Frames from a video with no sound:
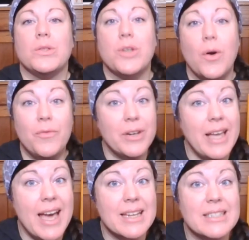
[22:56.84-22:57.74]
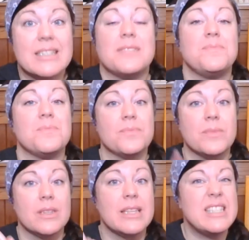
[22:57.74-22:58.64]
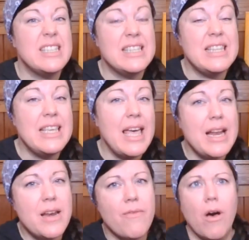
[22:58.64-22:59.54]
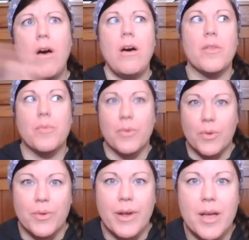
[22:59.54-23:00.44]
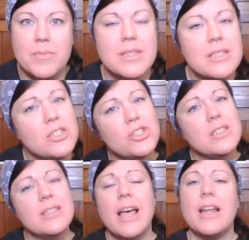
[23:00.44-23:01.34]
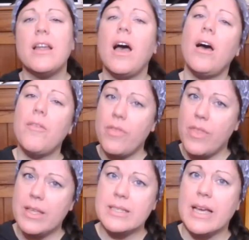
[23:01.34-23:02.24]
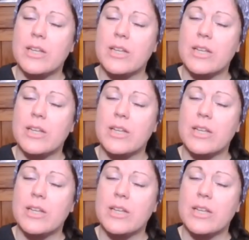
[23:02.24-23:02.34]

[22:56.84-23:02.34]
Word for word: Don't forget, this isn't the end of all the programs. This is just the end of this